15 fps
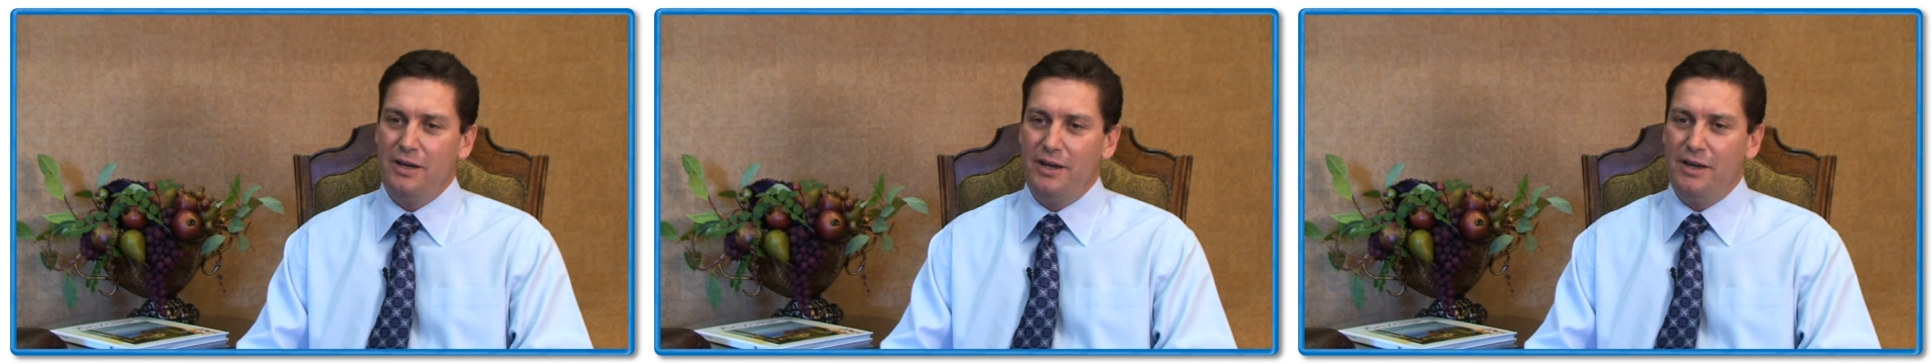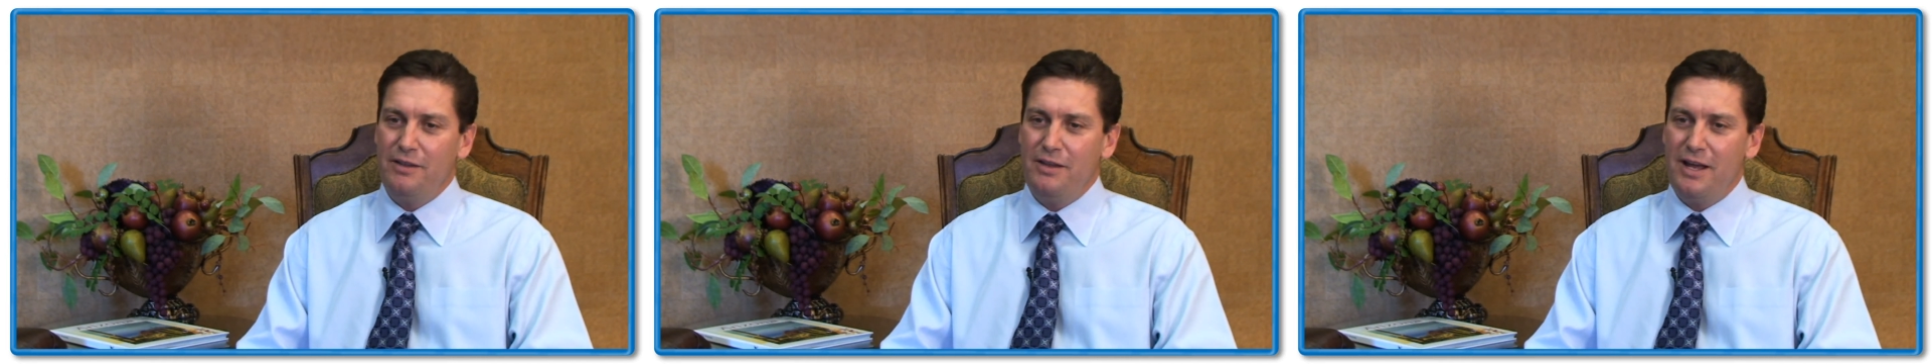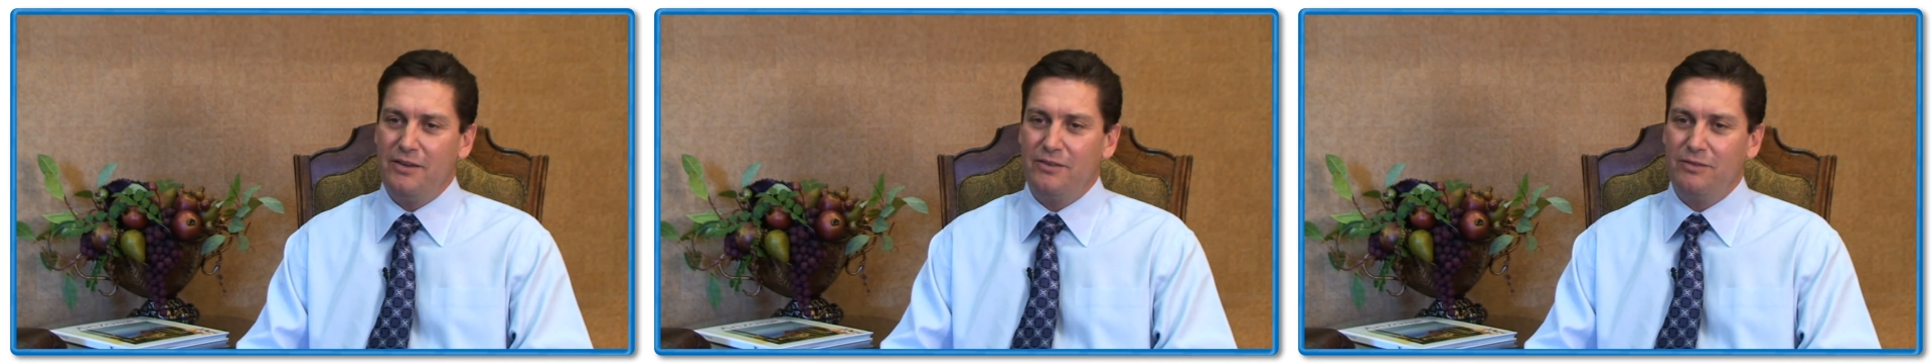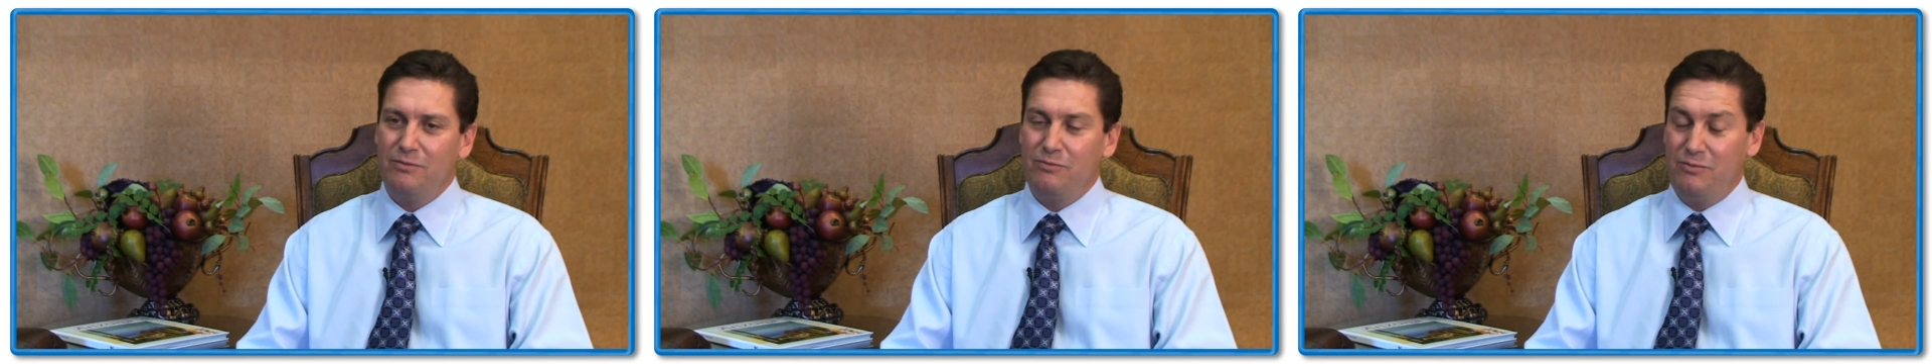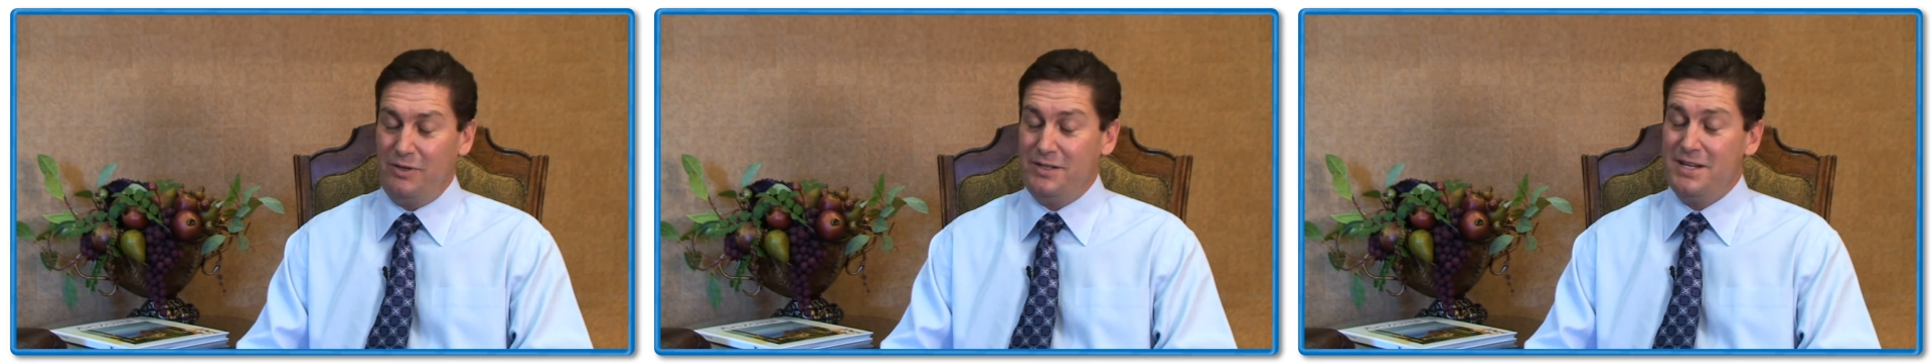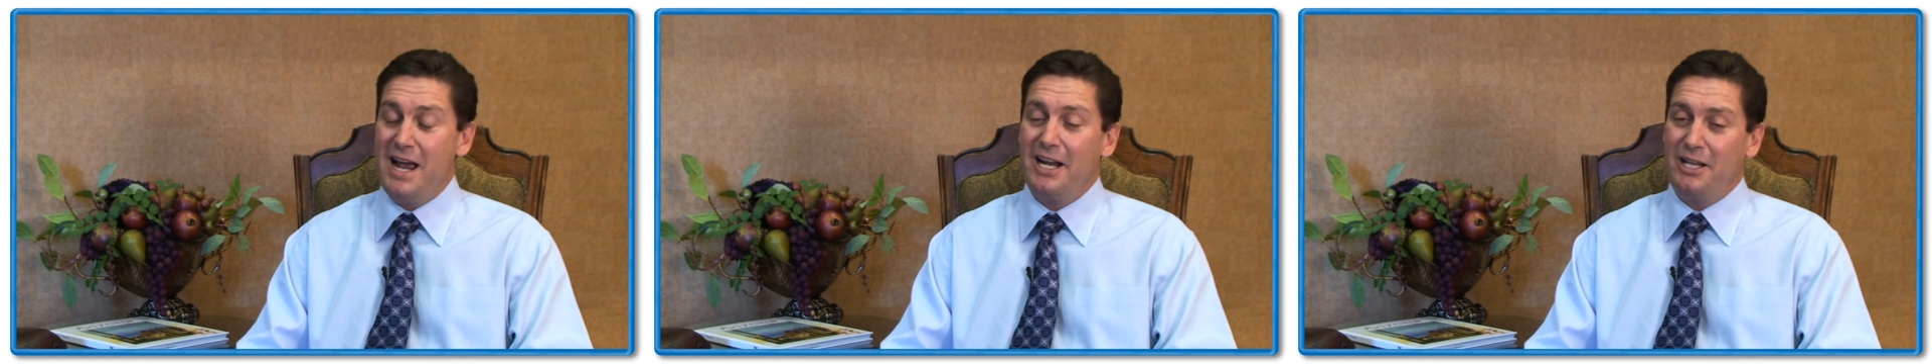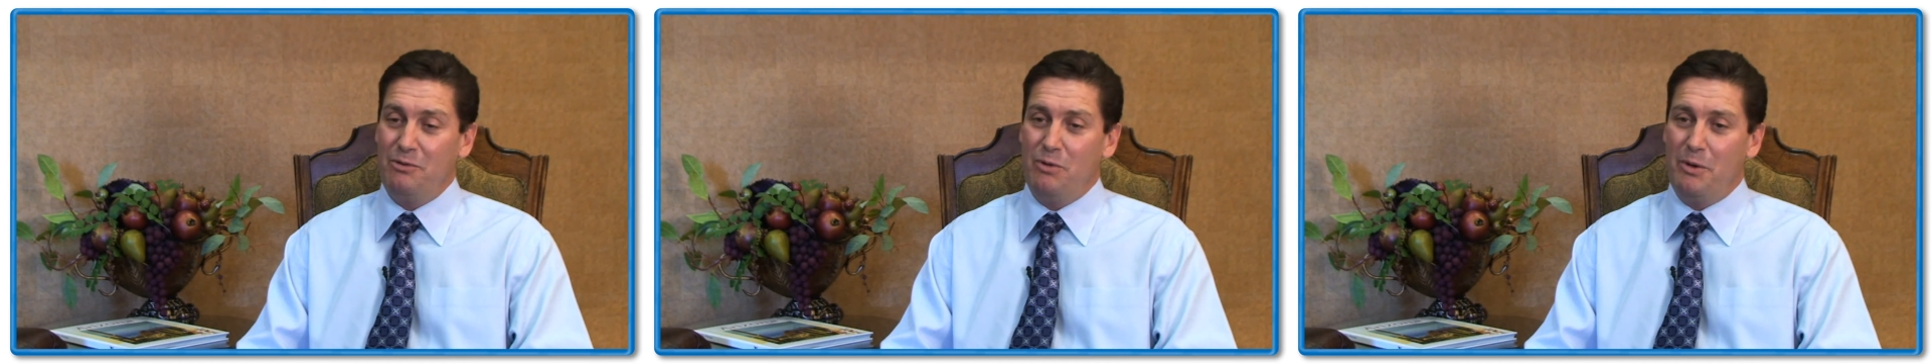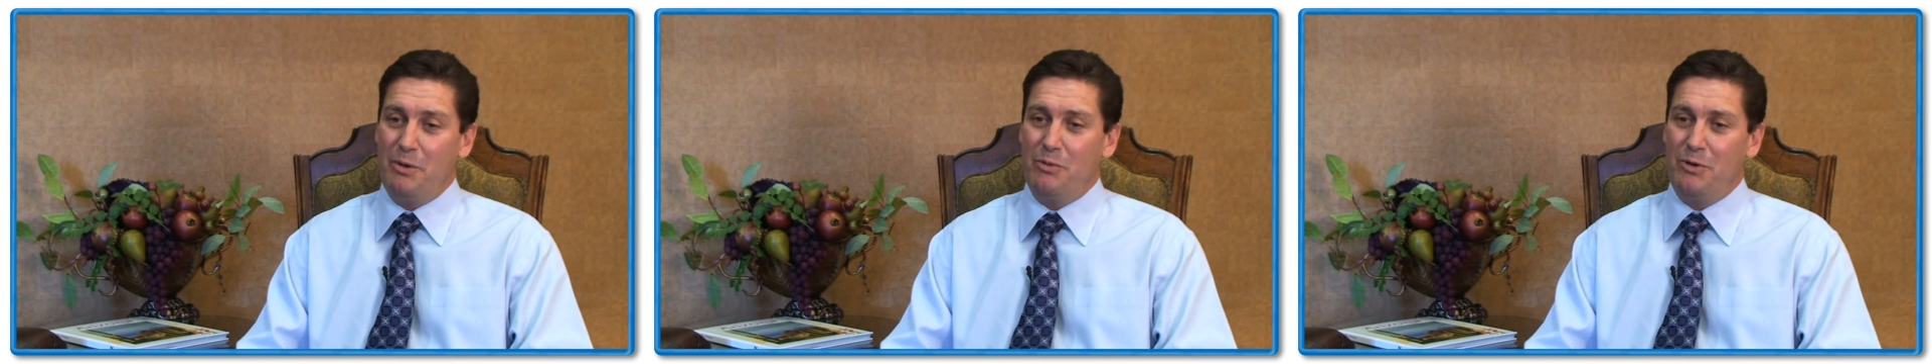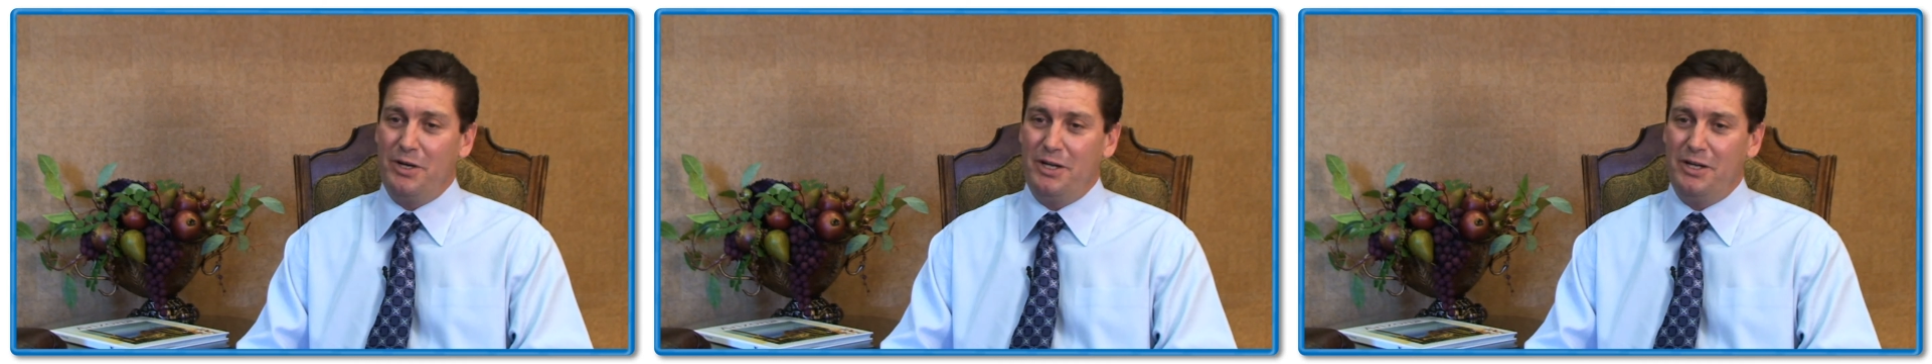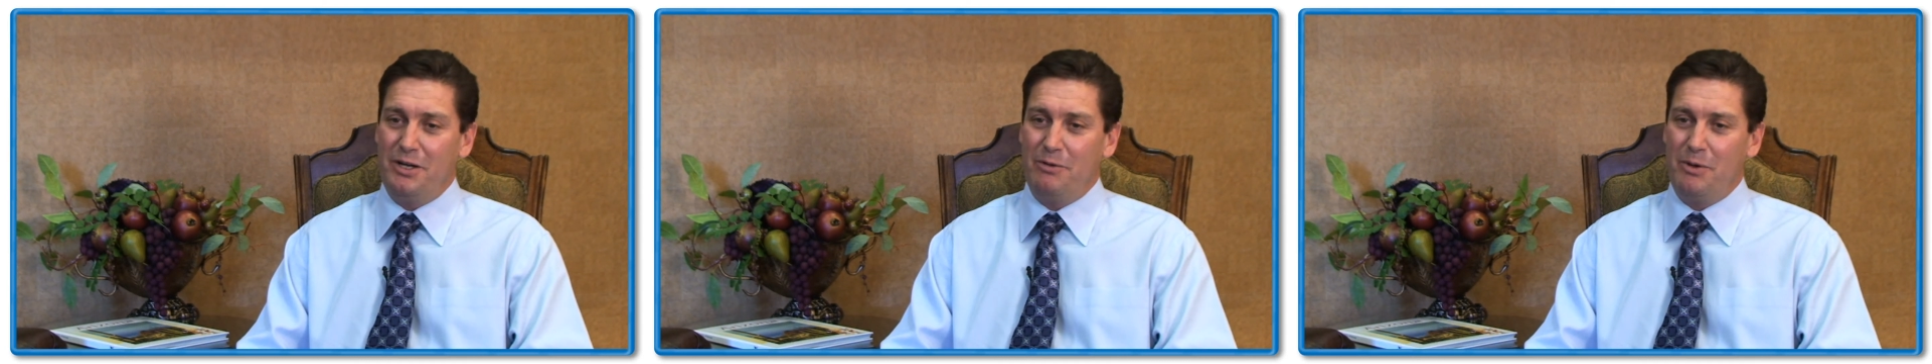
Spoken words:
And that's exactly what we want to hear.